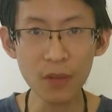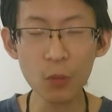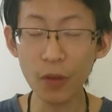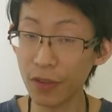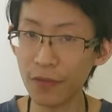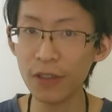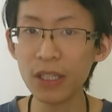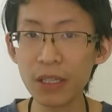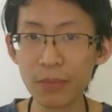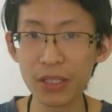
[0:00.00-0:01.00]
with the
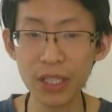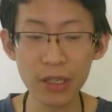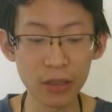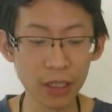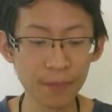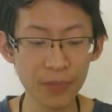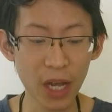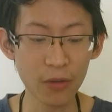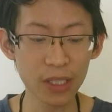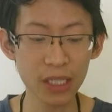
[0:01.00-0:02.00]
filling in particular,
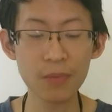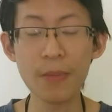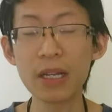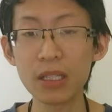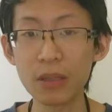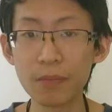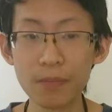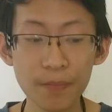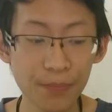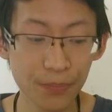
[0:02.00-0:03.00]
I was expecting
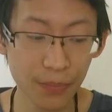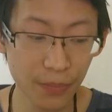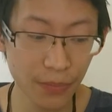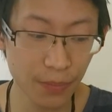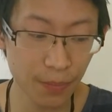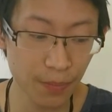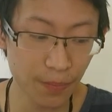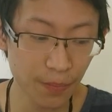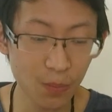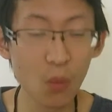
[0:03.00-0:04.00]

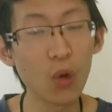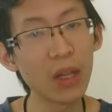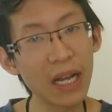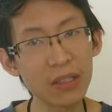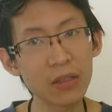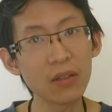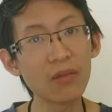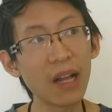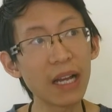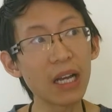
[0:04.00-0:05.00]
more like sort
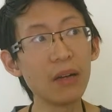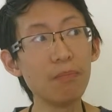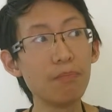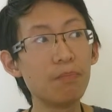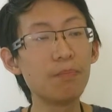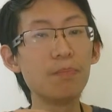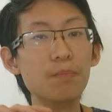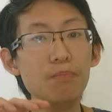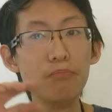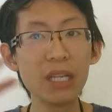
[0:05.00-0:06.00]
of like a
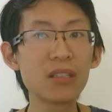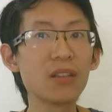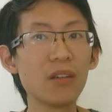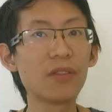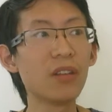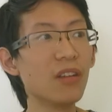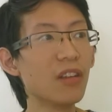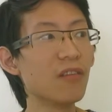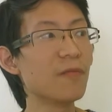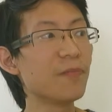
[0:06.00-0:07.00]
mince of
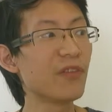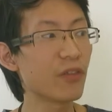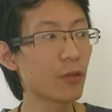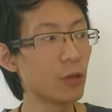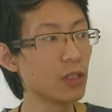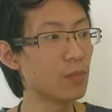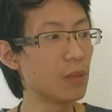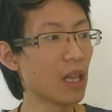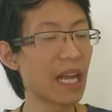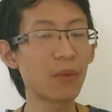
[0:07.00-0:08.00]
the fruits,
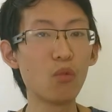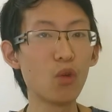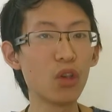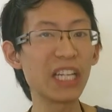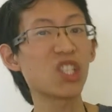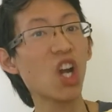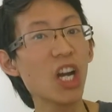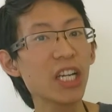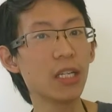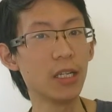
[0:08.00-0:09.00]
but like more like
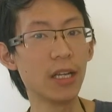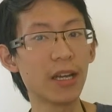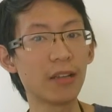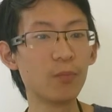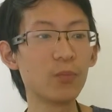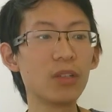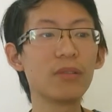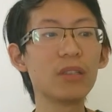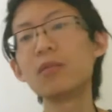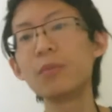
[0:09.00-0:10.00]
chunky and with
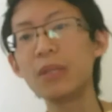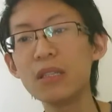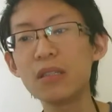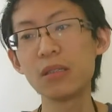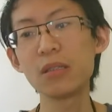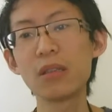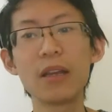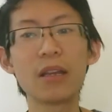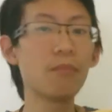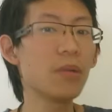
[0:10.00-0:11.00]
little pieces that
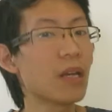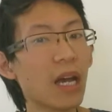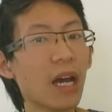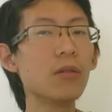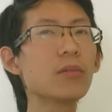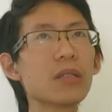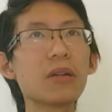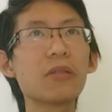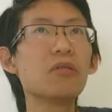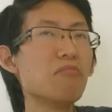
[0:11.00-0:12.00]
you can pick out, almost
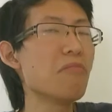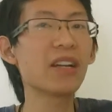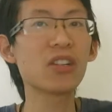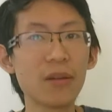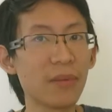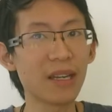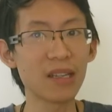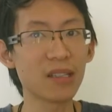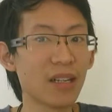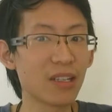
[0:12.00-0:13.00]
like when you mash up, I
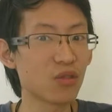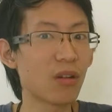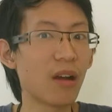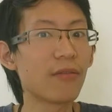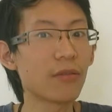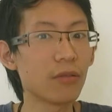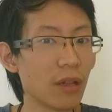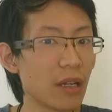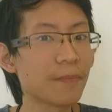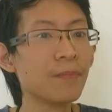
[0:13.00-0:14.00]
guess, like dried fruit, like